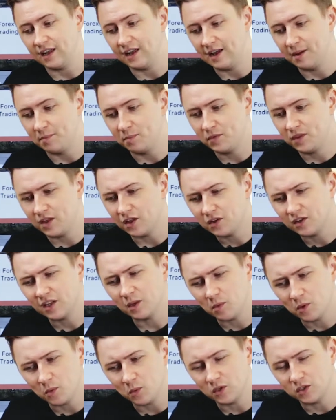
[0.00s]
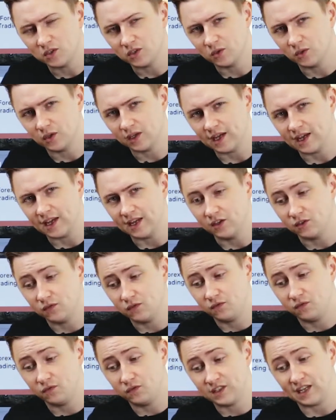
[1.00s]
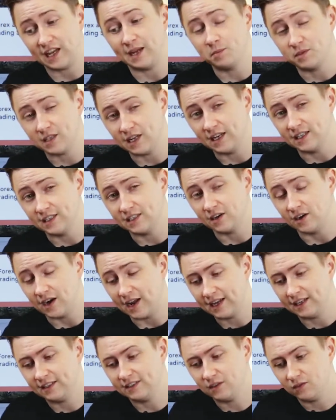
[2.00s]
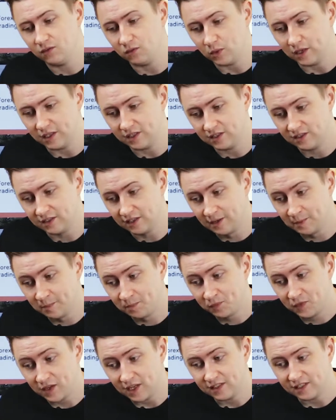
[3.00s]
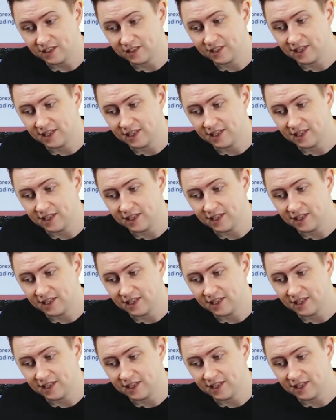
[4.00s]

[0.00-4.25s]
The other thing we want to look at is time to interactive, which is this